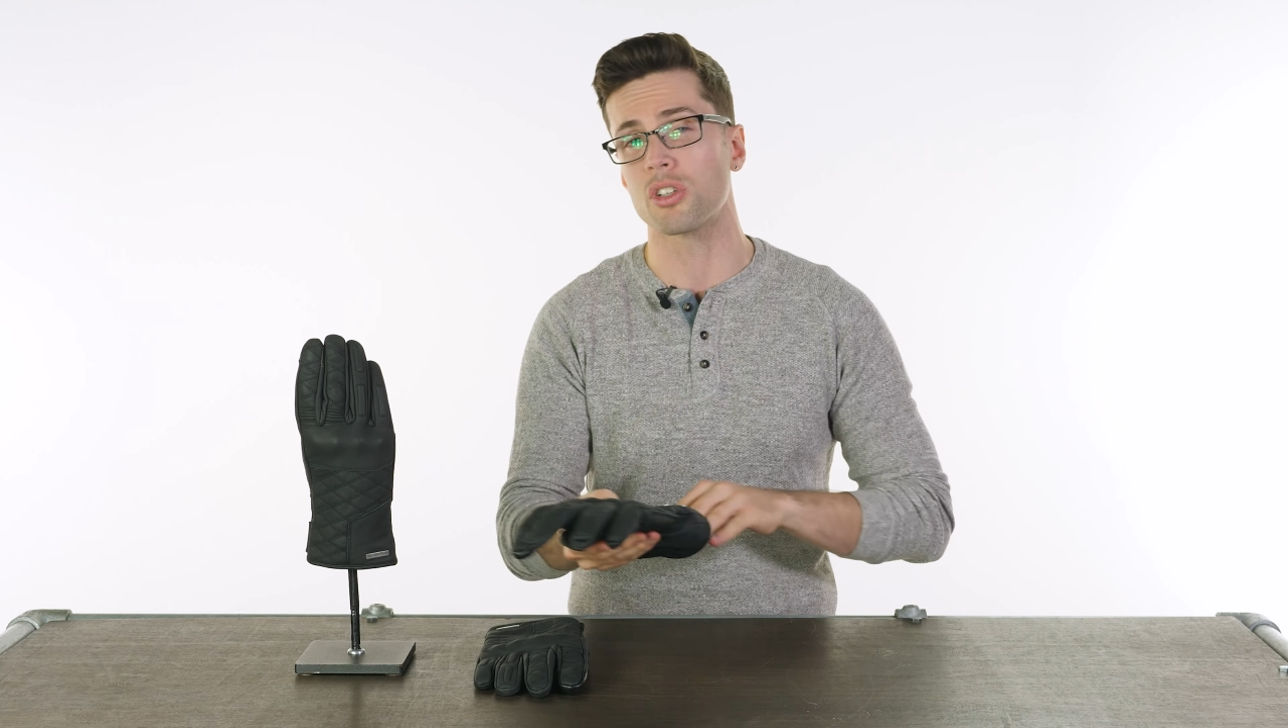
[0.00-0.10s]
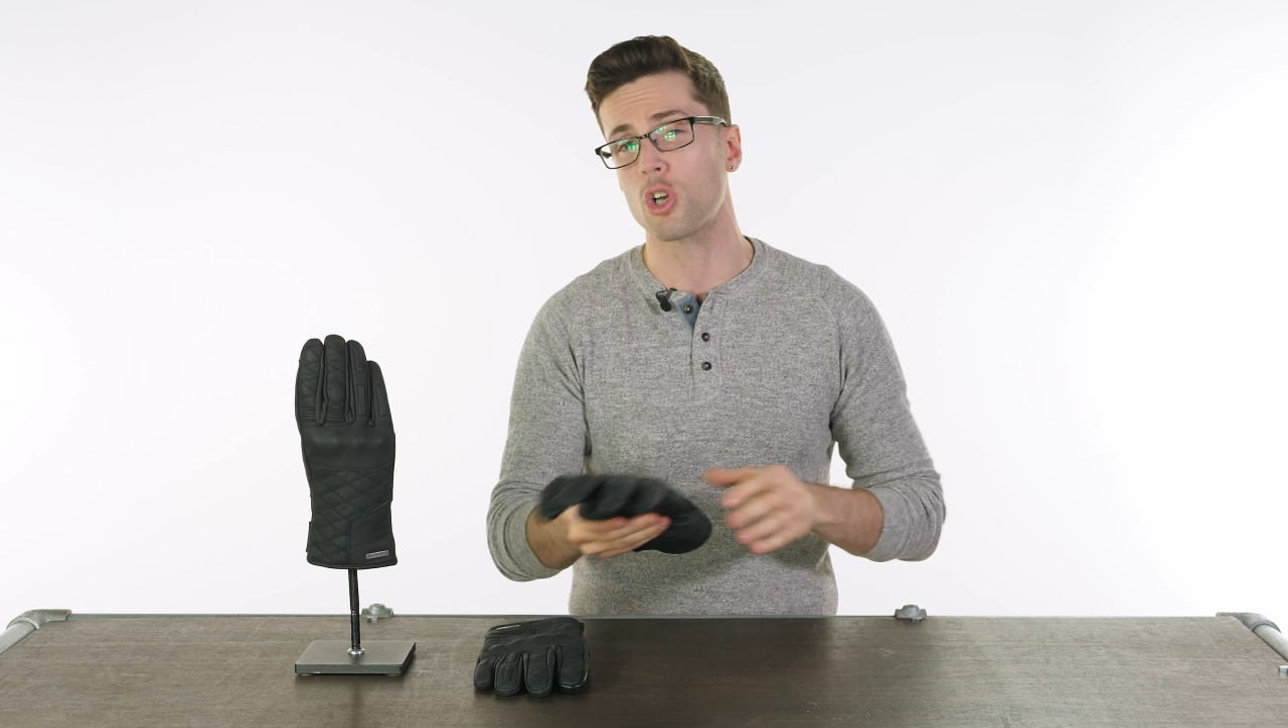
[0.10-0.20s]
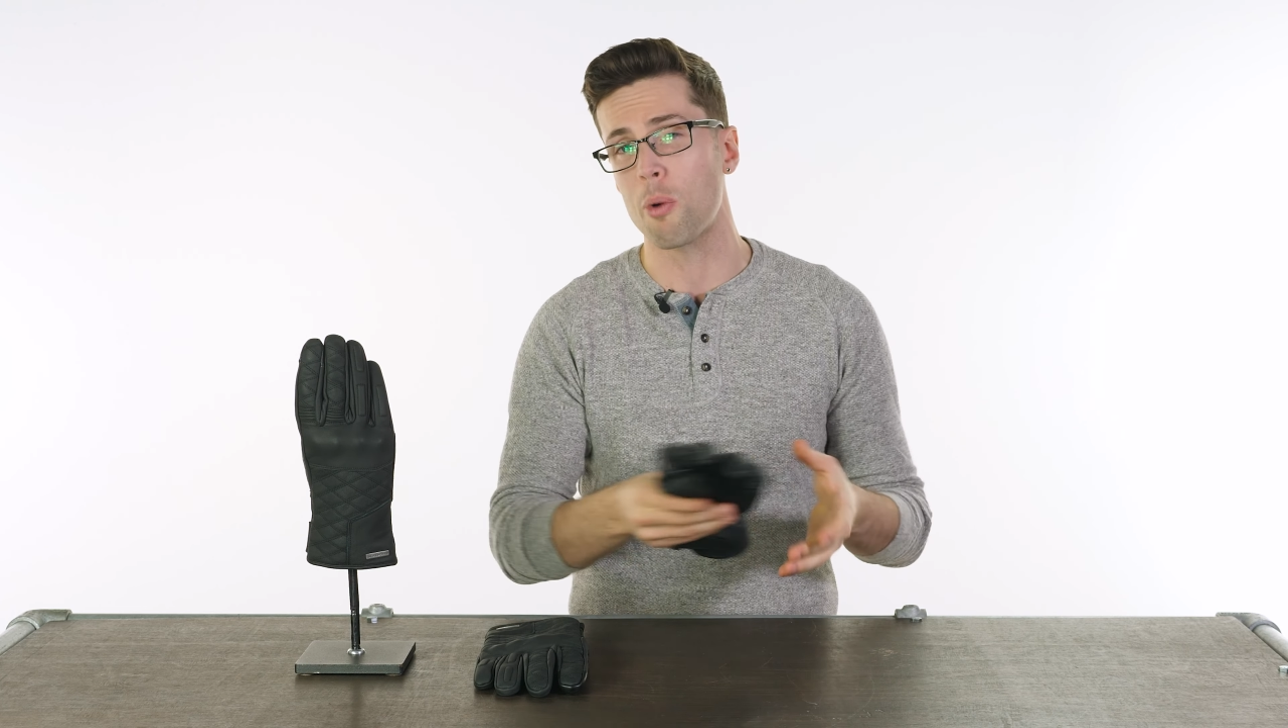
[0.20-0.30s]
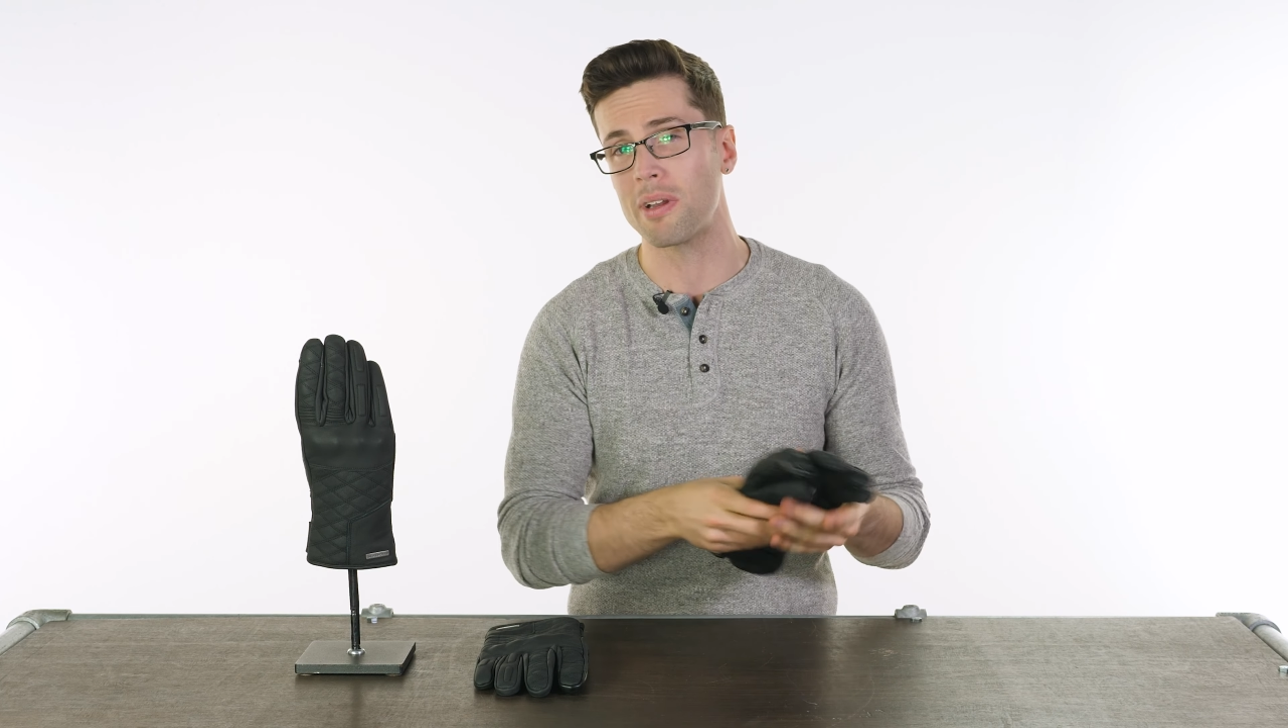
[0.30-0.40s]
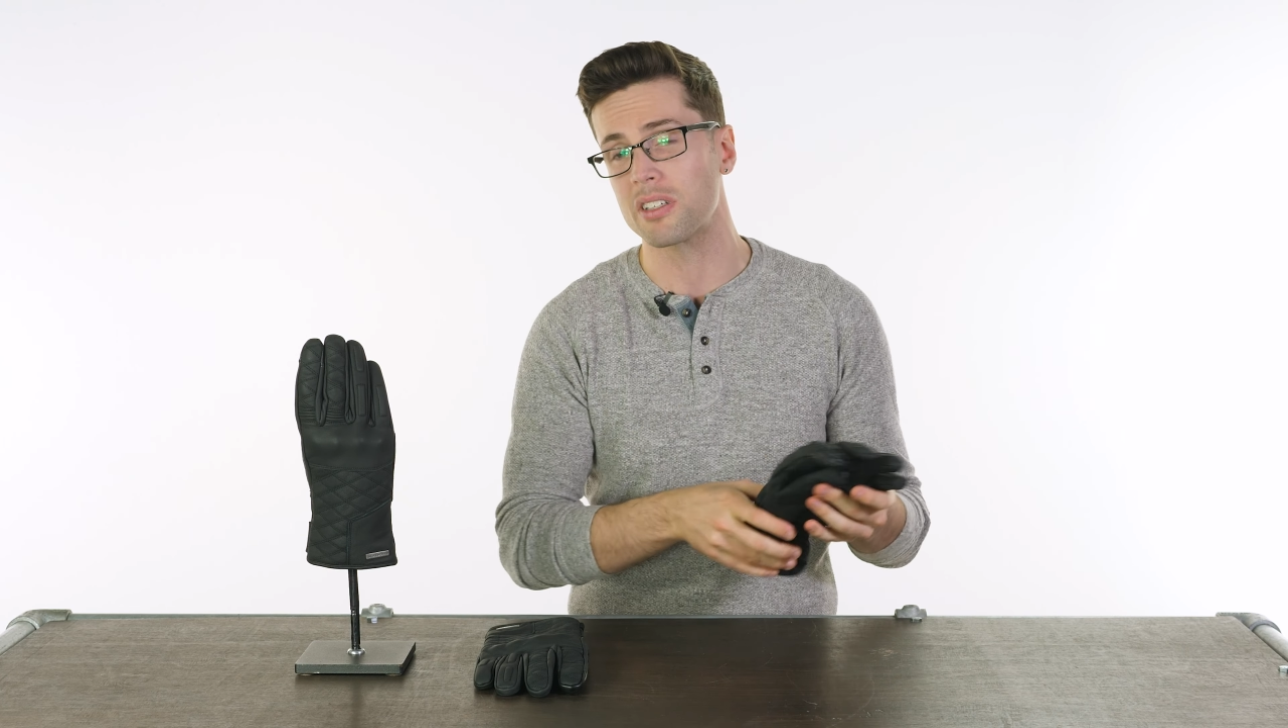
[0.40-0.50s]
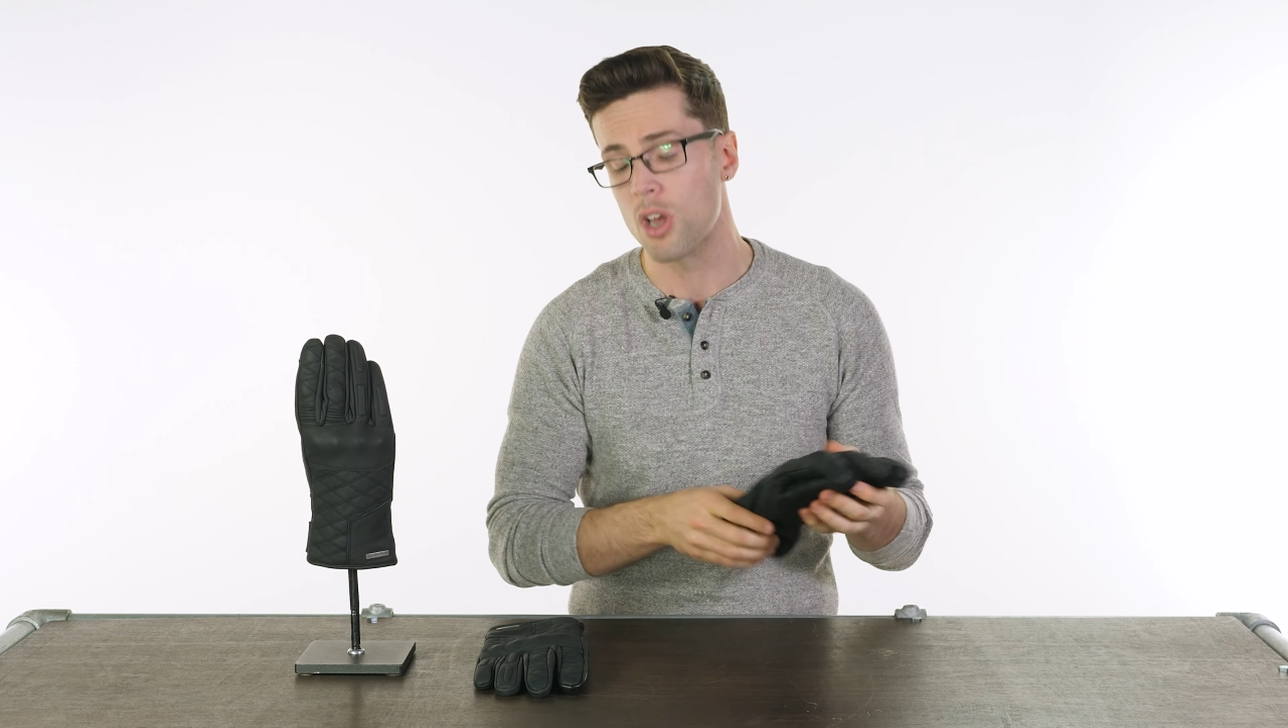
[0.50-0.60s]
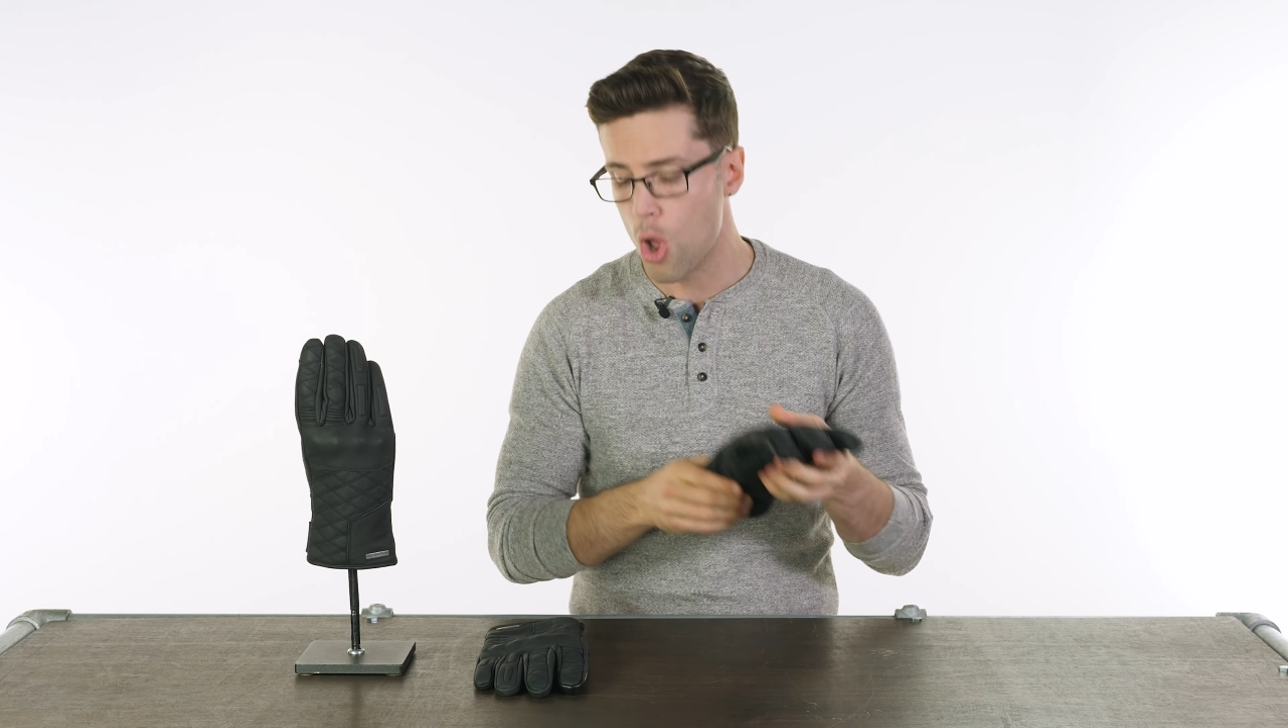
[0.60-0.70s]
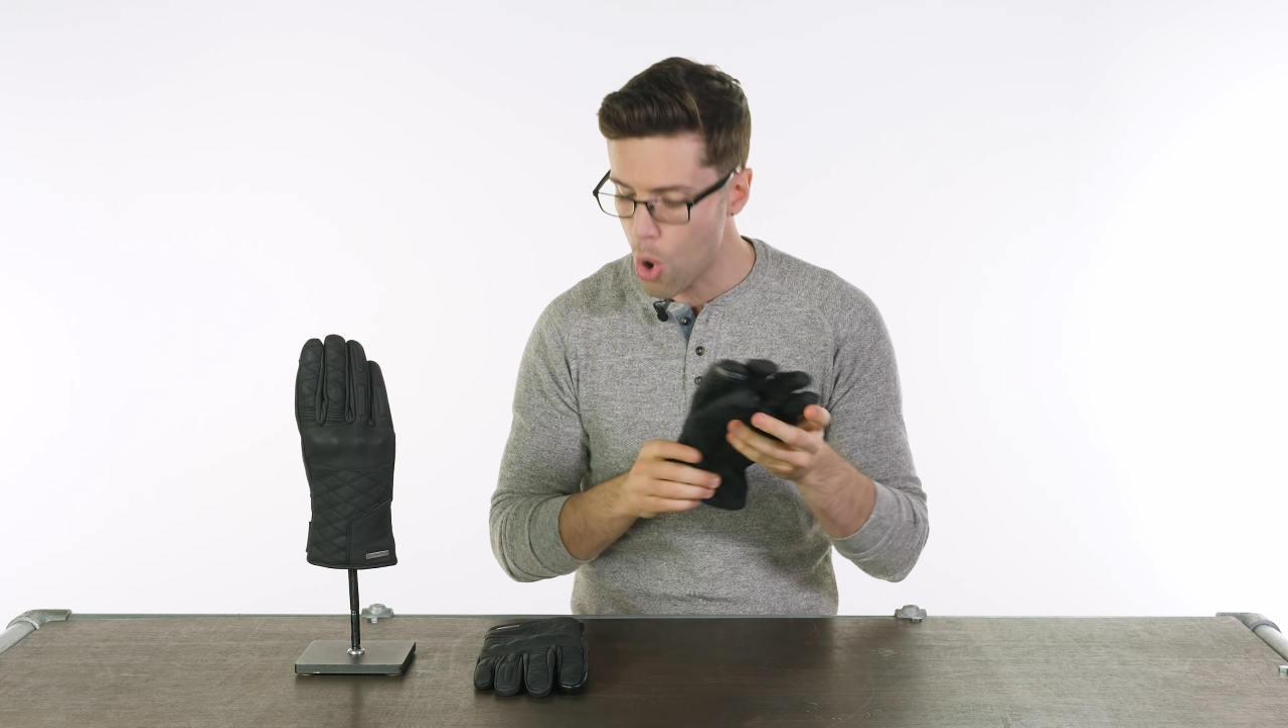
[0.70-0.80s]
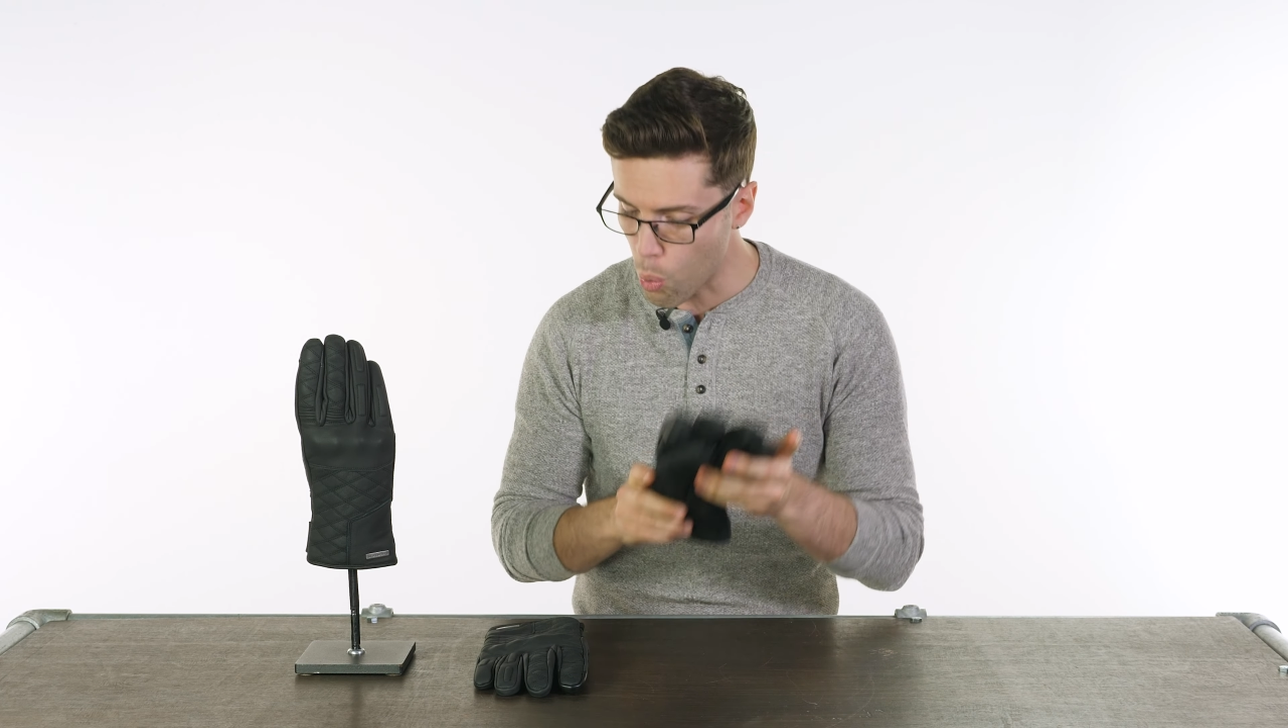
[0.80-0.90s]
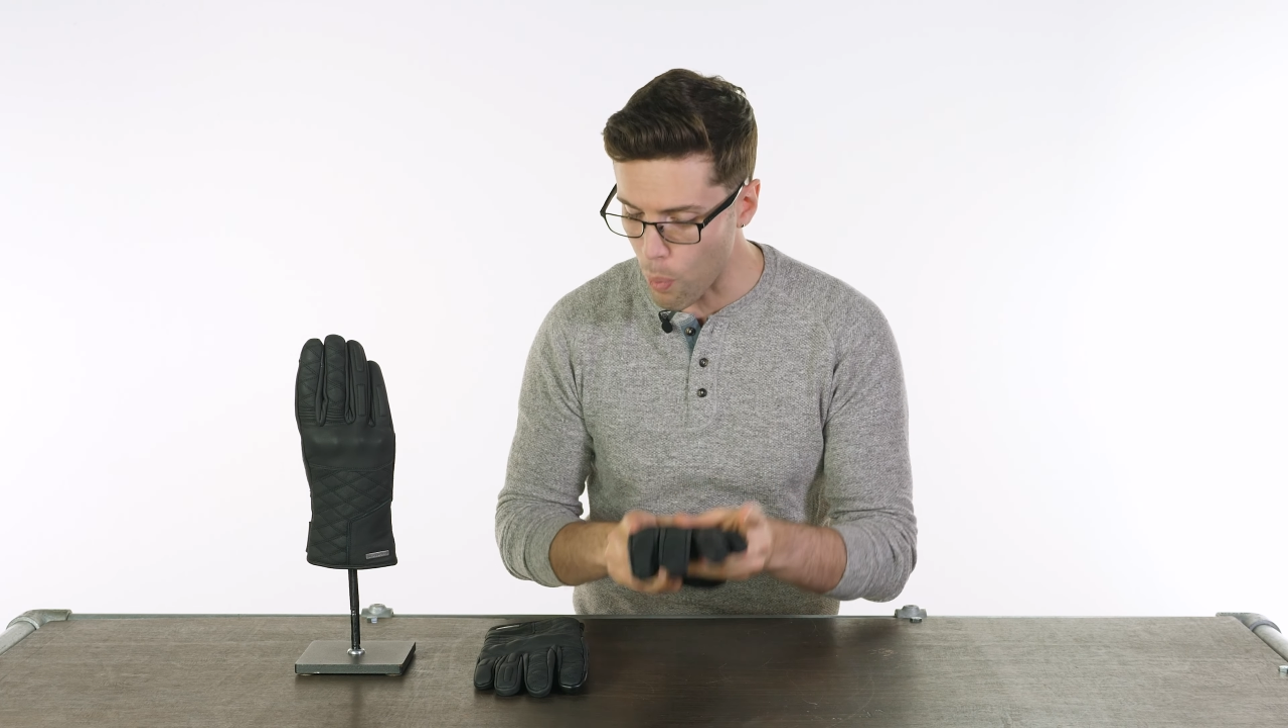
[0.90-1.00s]
and comments
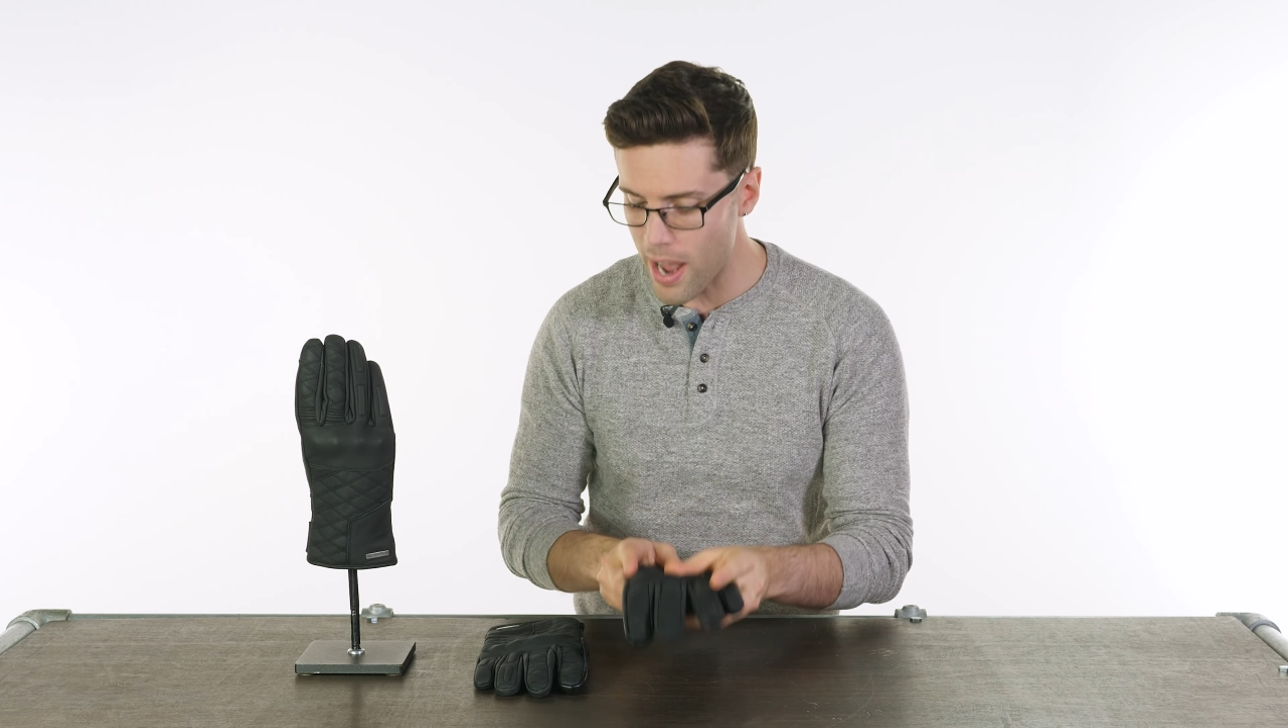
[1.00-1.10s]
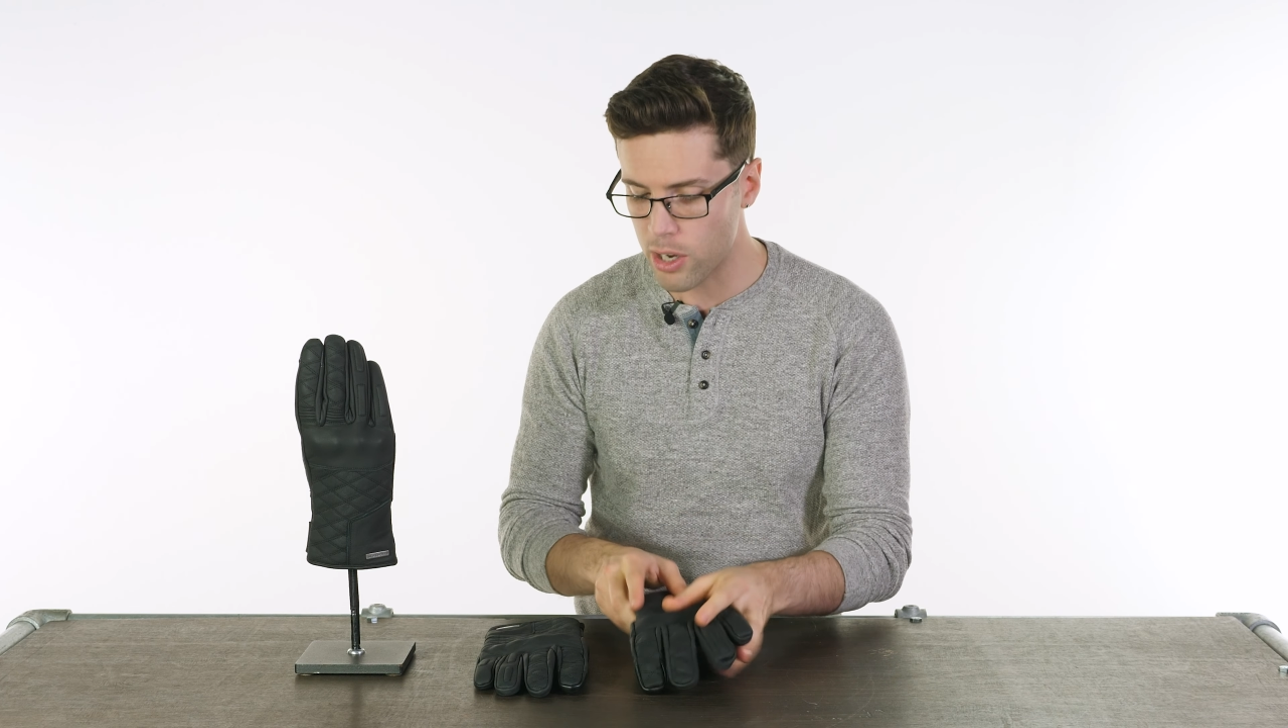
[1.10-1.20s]
where